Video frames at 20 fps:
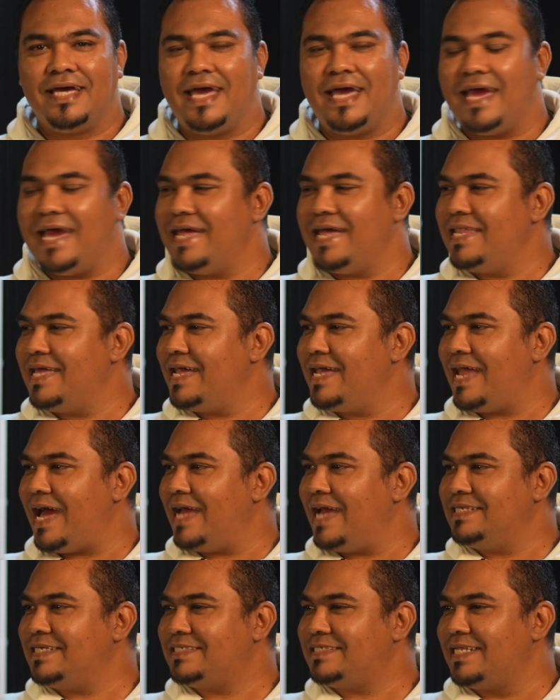And then
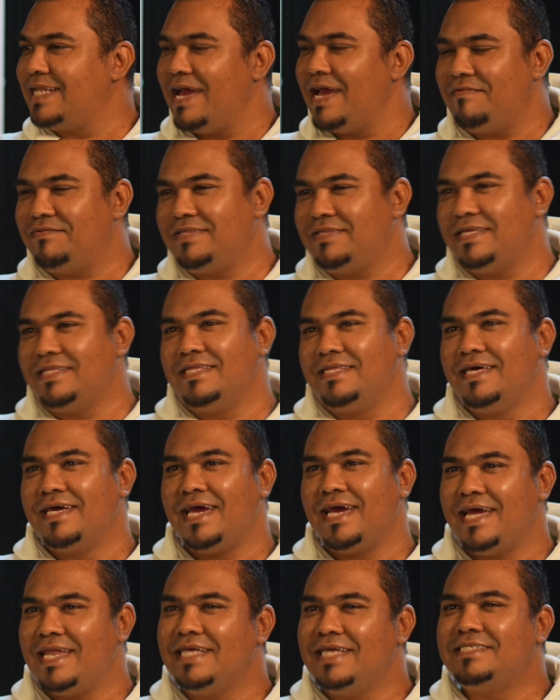I just left it,
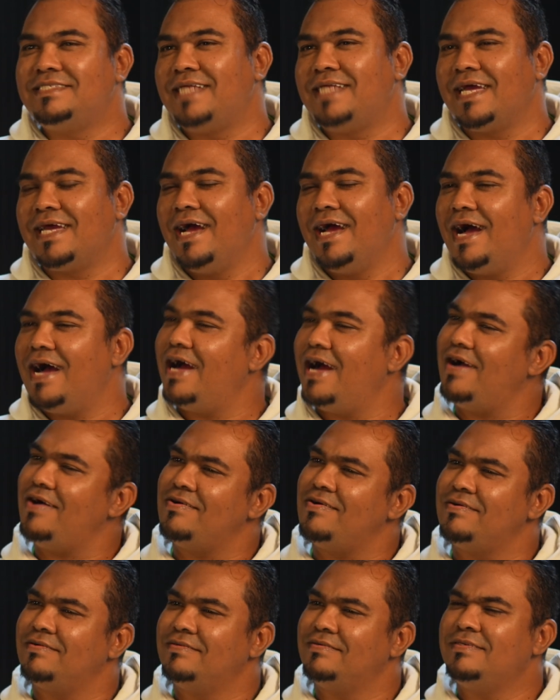and then she's like,
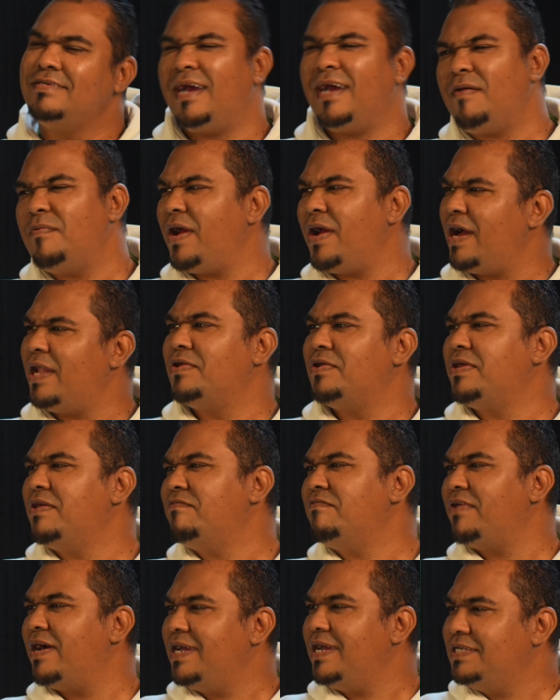"Oh, yeah, we are looking
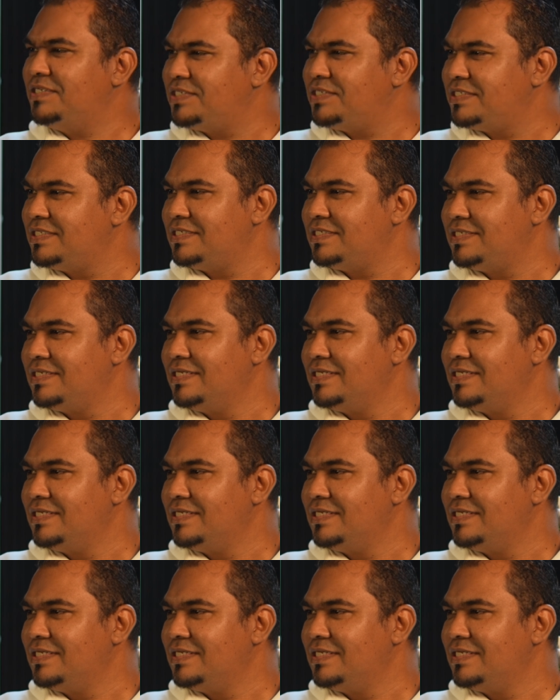for agents."